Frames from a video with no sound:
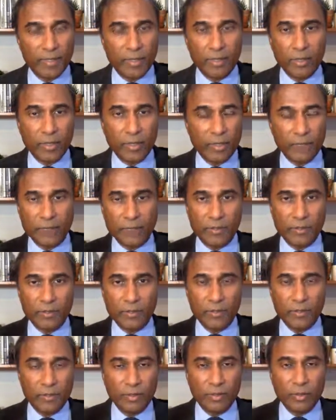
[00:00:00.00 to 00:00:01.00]
And you don't have
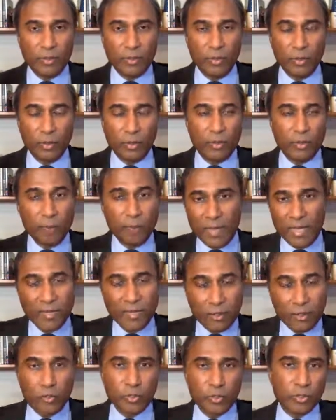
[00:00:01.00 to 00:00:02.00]
to go to
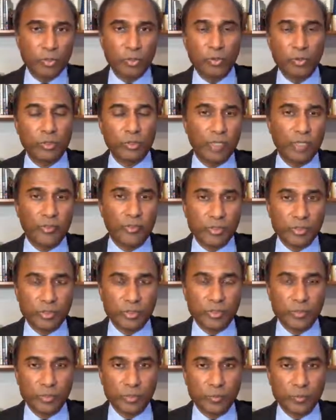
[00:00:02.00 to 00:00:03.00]
medical school to
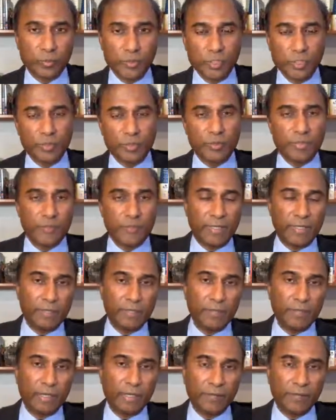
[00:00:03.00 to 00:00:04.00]
understand those principles. In
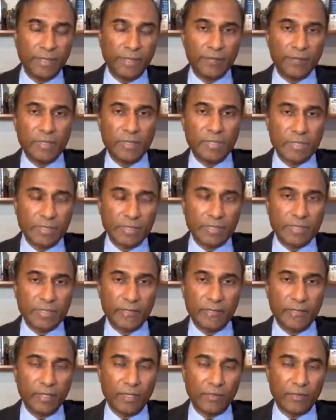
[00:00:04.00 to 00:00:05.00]
fact, a lot of
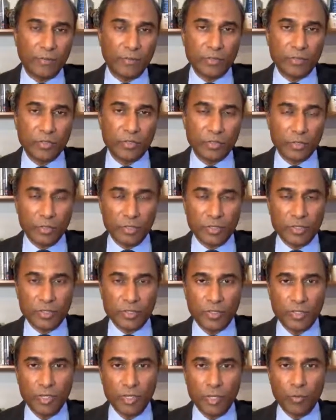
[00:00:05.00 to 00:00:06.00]
MDs have gone through this
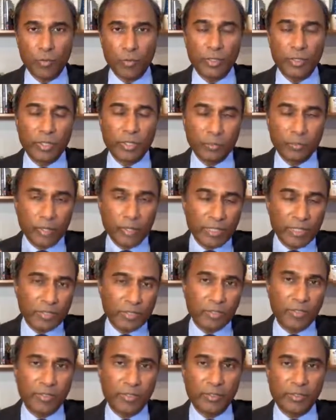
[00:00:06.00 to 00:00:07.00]
course where you can
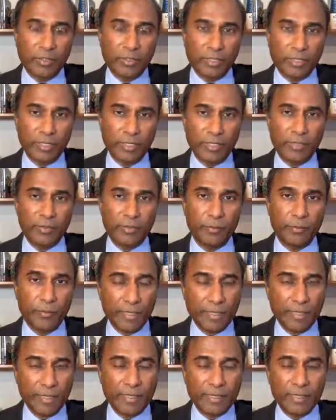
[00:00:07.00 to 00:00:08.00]
really start understanding how your
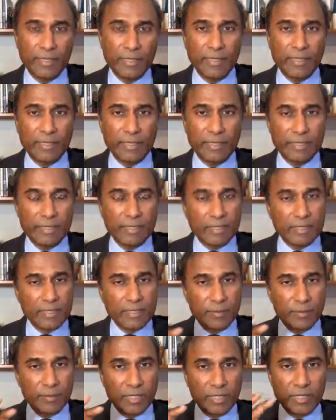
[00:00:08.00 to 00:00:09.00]
body is a
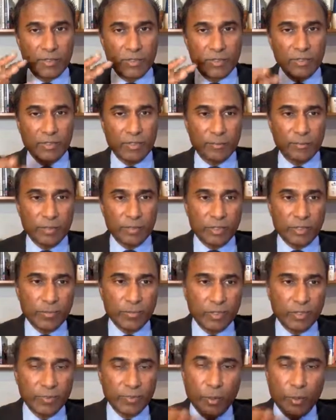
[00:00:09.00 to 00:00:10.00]
system and the engineering
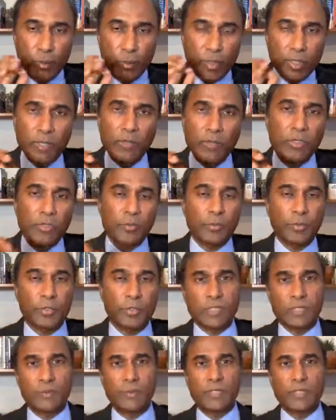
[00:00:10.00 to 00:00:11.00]
principles. But one of those
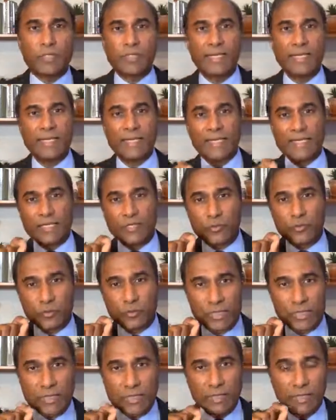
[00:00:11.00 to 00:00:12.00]
principles is
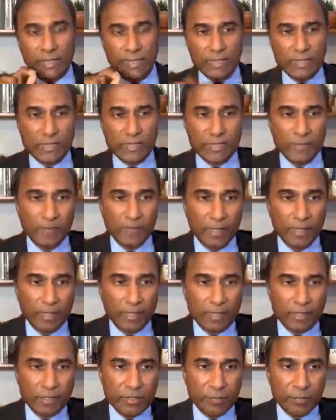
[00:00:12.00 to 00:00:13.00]
resilience,
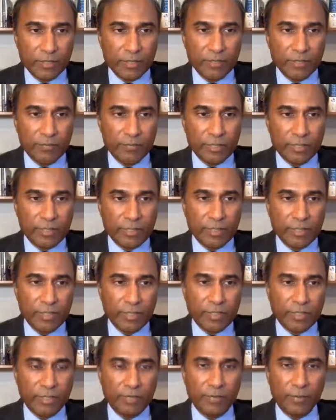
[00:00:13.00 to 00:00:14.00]
is a
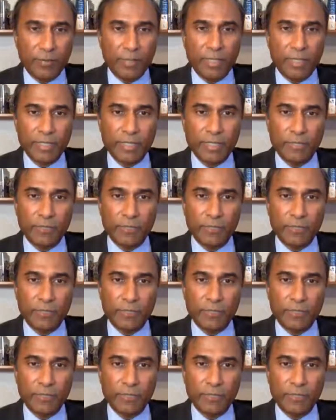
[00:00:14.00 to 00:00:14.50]
resilience of your body.